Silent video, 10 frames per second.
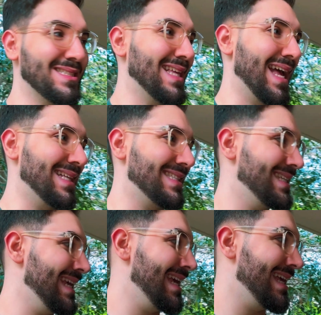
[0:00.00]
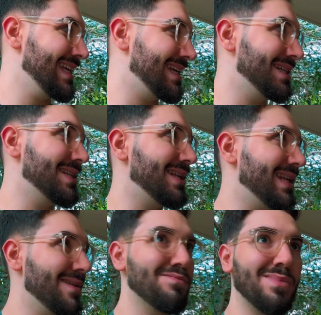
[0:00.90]
that's gonna
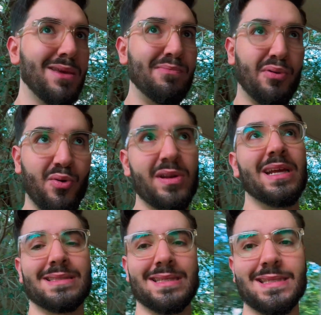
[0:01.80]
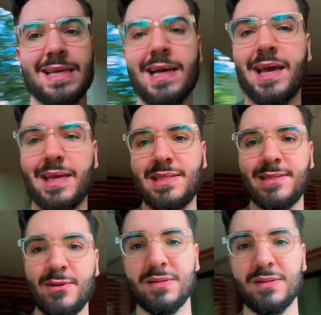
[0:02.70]
let me point at the sky. So